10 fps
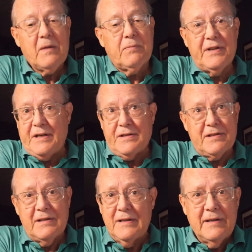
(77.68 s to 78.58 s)

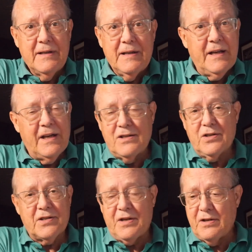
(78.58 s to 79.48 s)
Please. It
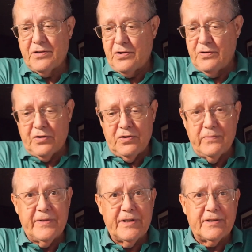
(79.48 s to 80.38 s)
just tells
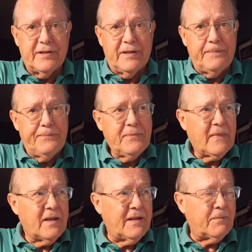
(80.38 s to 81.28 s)
YouTube
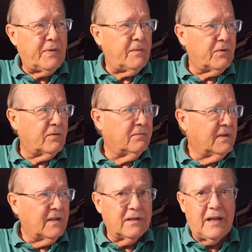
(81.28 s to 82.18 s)
that people
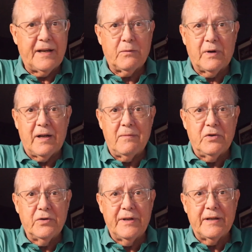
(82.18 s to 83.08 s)
like what I'm
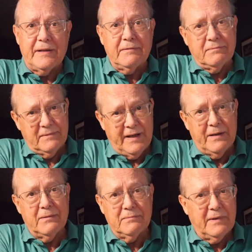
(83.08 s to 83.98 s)
doing and
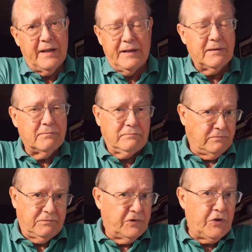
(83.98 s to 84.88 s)

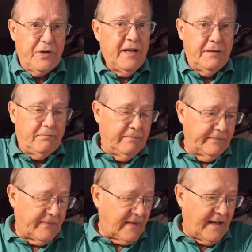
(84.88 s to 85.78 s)
tune in.
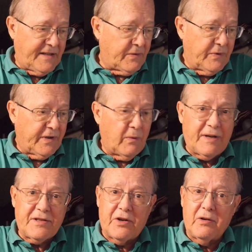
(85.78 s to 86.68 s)
That's really
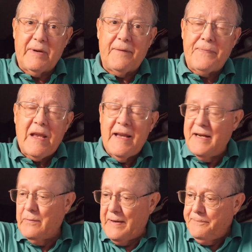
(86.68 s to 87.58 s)
what it's all about.
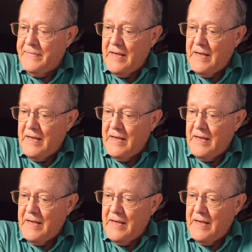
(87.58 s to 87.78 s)
Anyway,